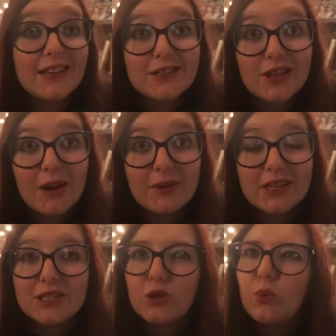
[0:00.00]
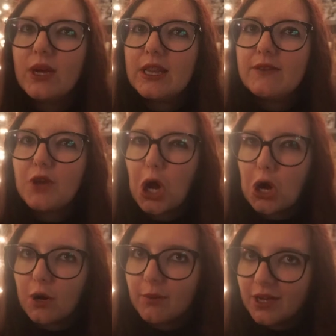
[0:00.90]
they described it as the wheel of
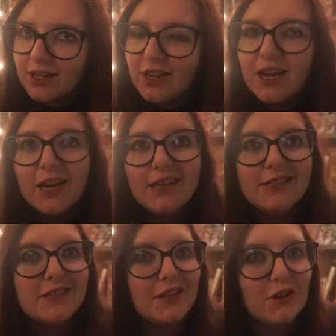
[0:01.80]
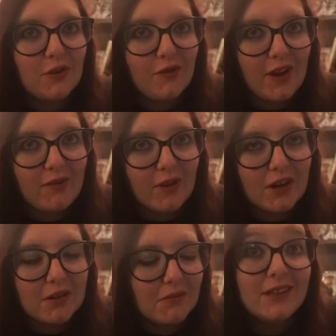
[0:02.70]
karma is in your
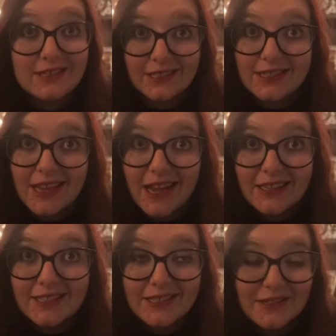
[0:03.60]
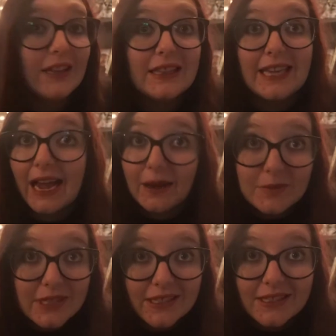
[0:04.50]
favor. Success, the
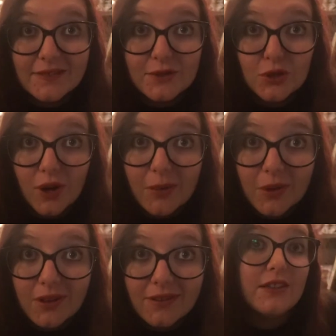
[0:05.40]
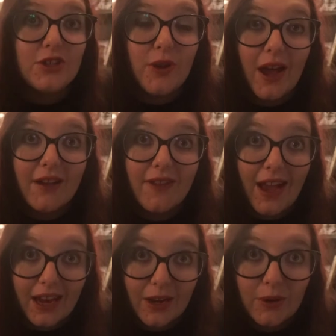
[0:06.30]
absence of trouble, to have
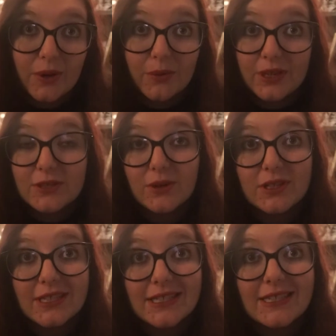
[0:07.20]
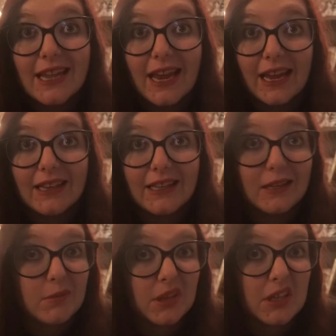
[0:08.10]
adequate resources, and the
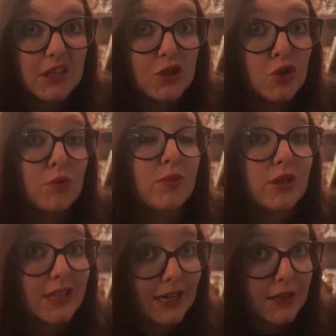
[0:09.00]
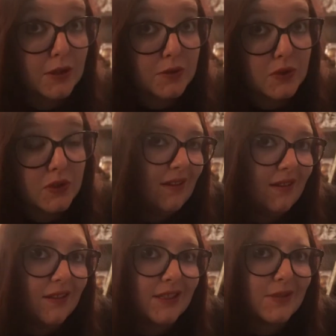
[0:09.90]
ability to protect those.
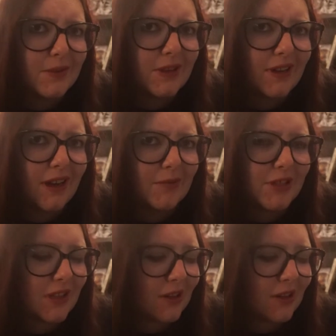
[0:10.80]
This one, I'm just